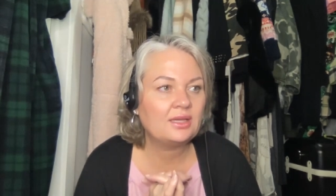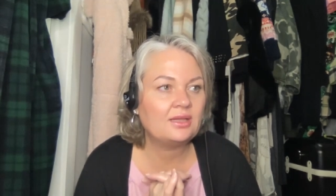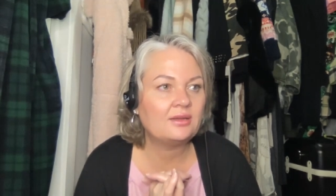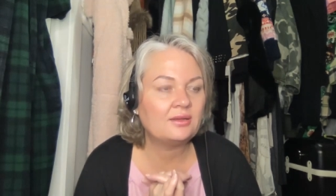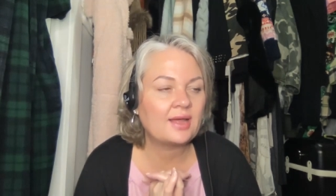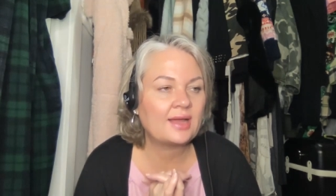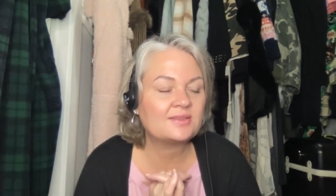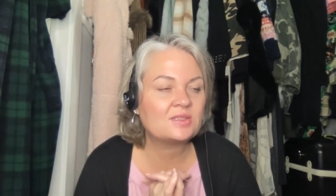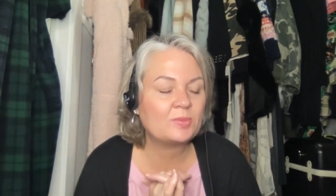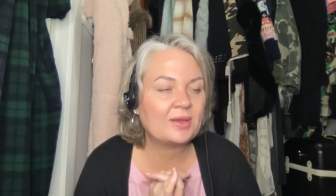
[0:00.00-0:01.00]
in
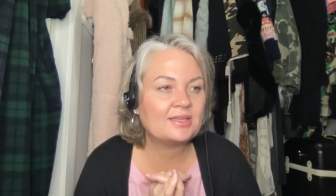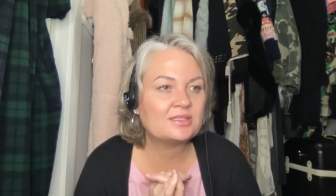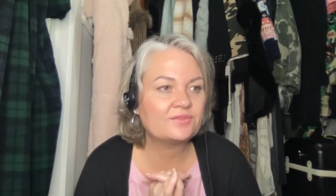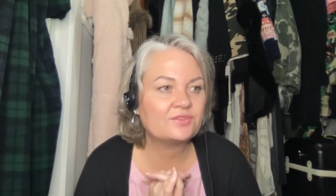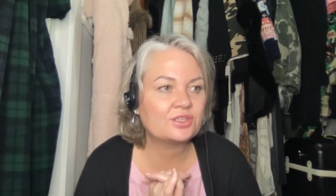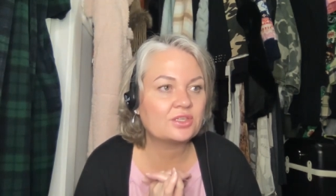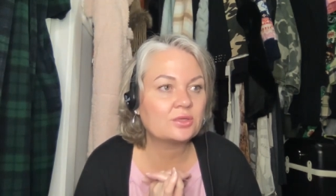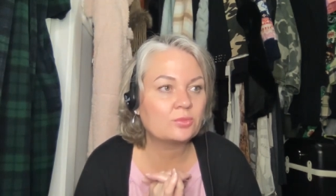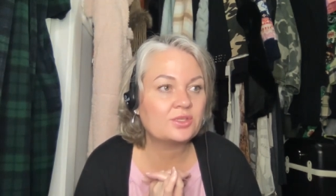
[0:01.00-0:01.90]
that space of dirt,